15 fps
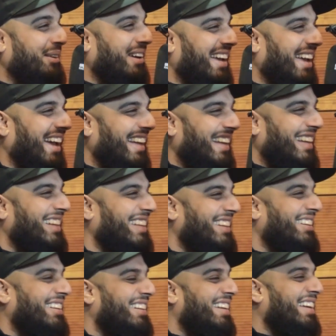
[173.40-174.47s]
is quick. Yeah.
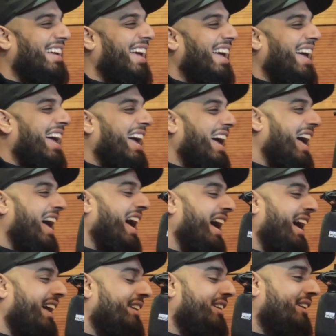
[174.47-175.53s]

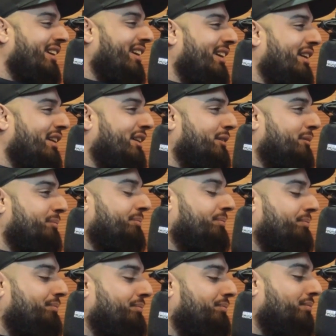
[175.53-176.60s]
And